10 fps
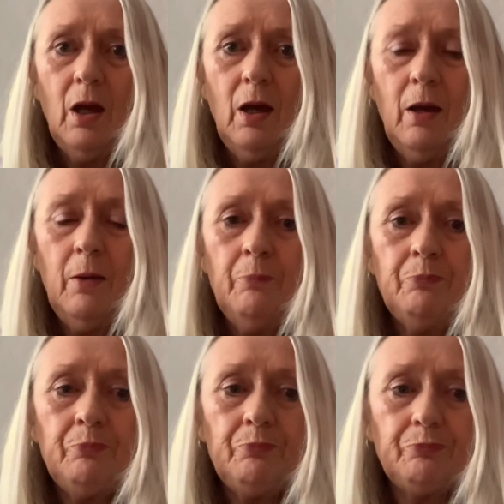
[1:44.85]

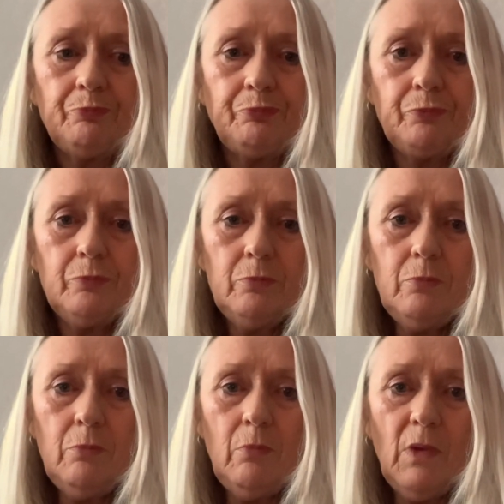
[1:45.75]

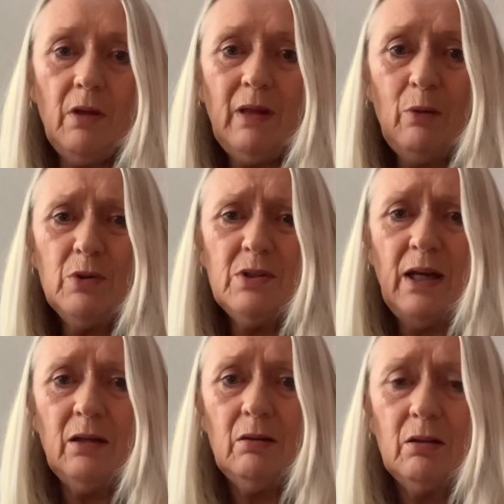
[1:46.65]
That was
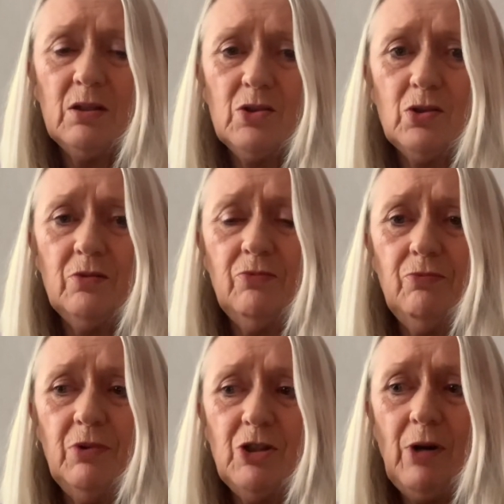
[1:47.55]
then sort of
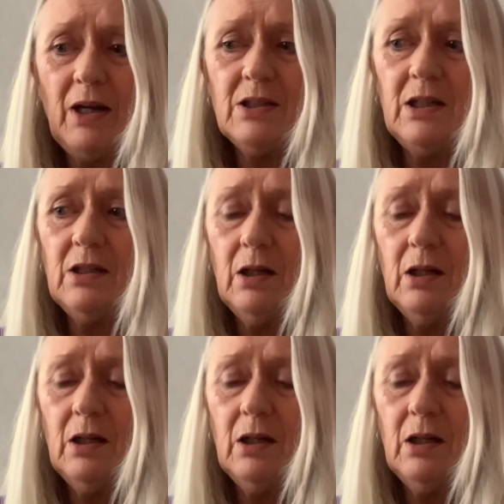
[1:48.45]
retracted,